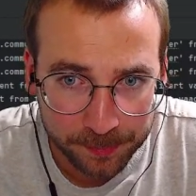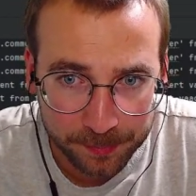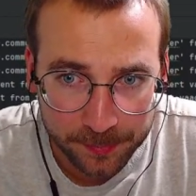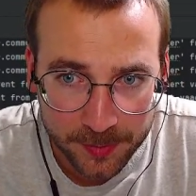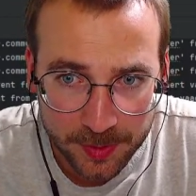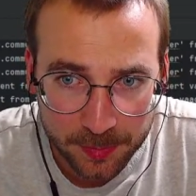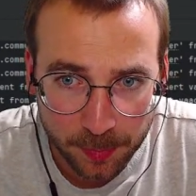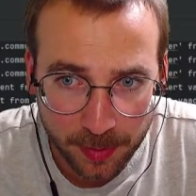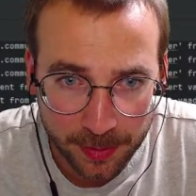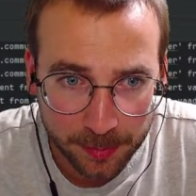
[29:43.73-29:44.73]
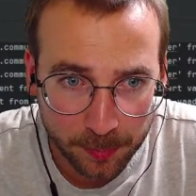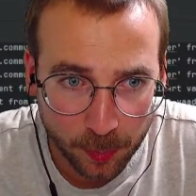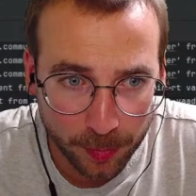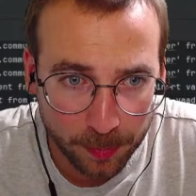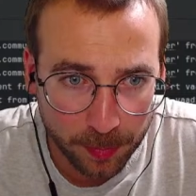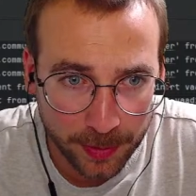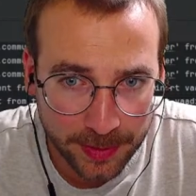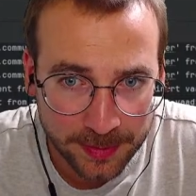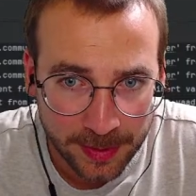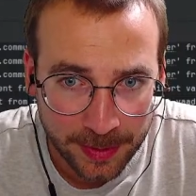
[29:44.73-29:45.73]
Just plain with
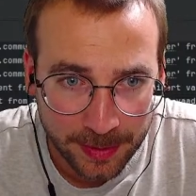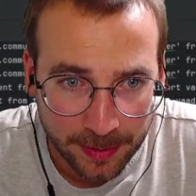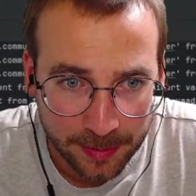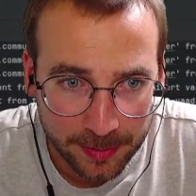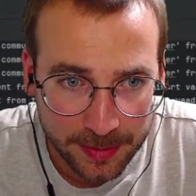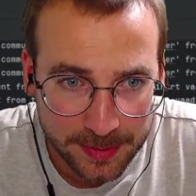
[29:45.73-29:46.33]
breaks. This